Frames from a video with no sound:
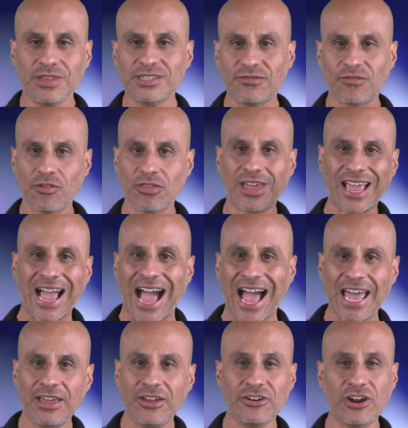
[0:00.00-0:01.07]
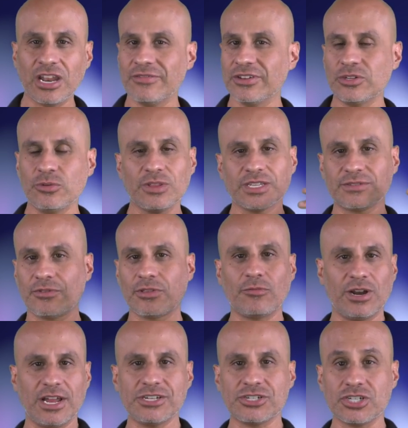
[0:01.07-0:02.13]
this for the guy, you're not even doing this for the
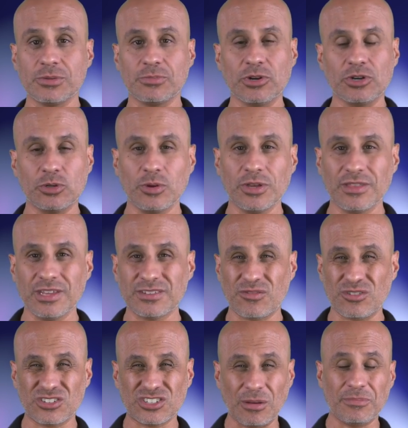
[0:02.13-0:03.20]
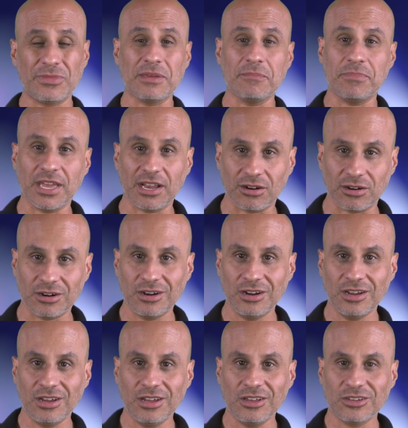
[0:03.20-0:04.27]
relationship, you're doing this for something bigger.
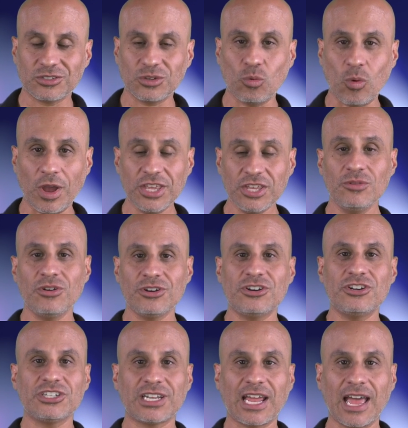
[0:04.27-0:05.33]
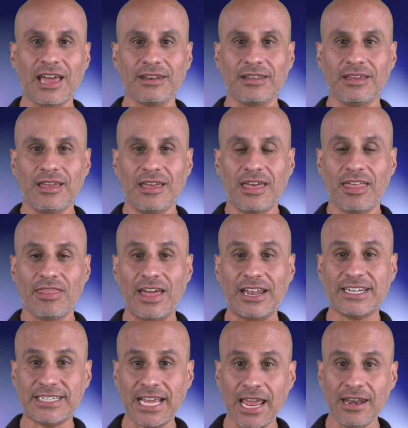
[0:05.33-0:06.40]
So when you understand
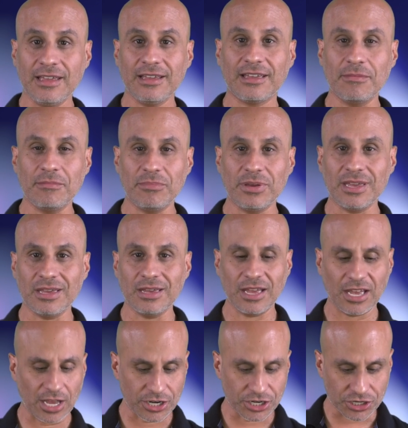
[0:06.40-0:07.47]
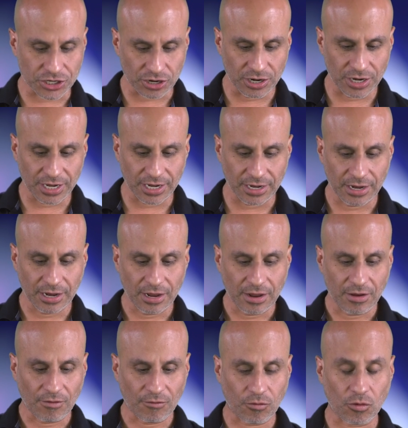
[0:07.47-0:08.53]
that dating can be a journey
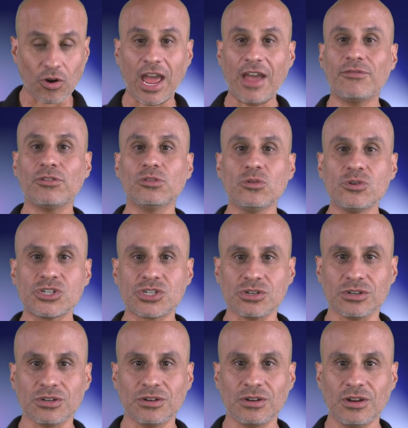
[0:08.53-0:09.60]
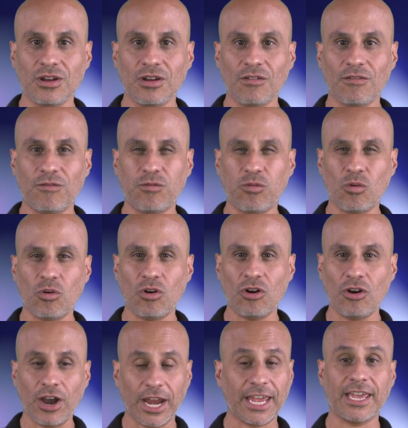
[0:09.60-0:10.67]
for evolution,
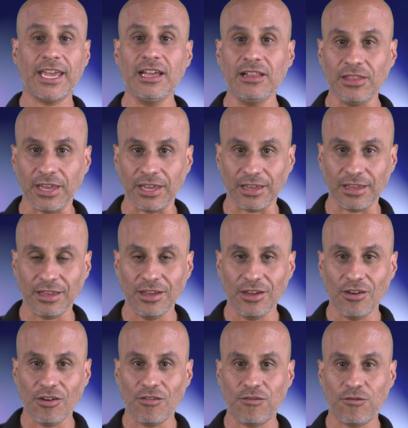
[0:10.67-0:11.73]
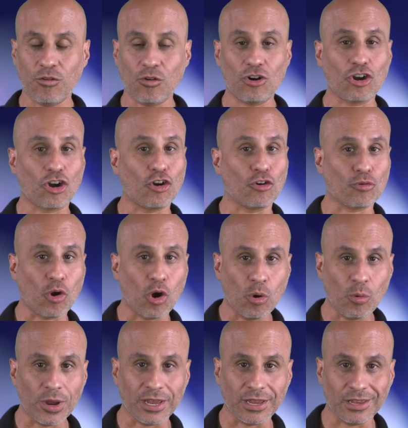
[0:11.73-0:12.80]
for healing, for
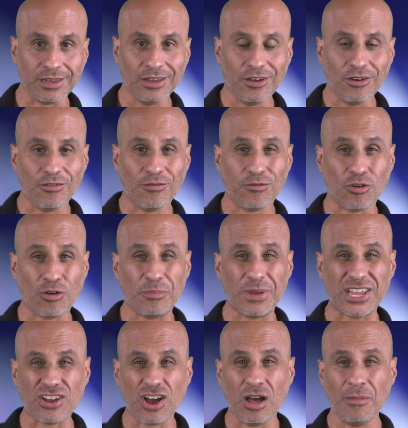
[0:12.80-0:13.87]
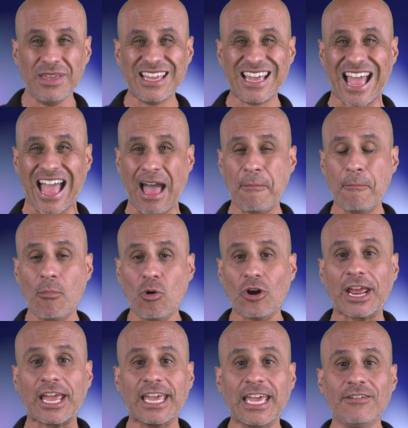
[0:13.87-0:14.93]
growing, for becoming a more
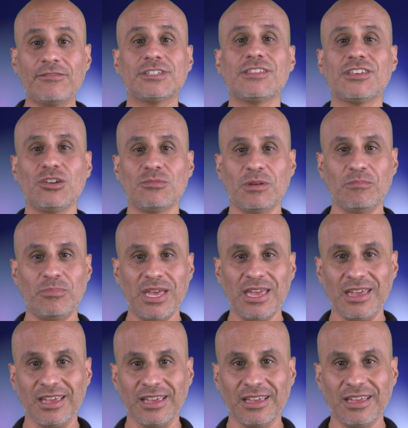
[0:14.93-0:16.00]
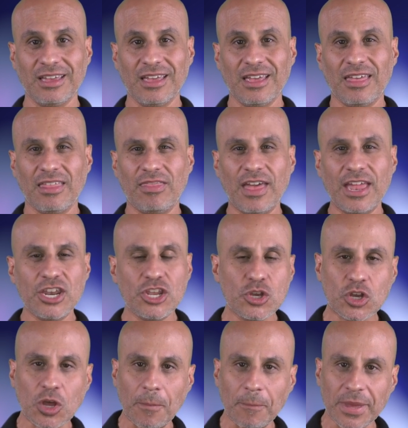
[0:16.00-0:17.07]
gifted human being, then you
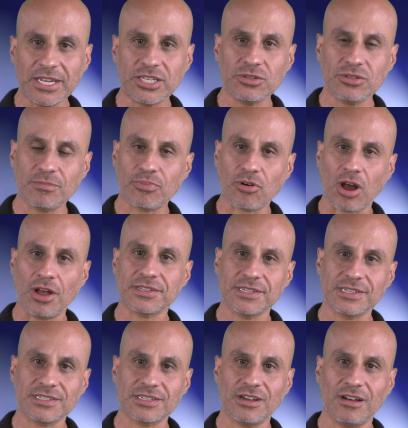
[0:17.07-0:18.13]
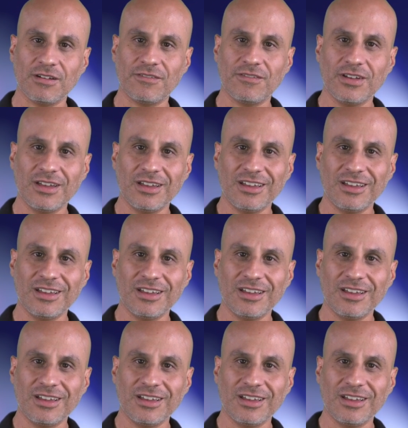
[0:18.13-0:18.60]
commit to the process of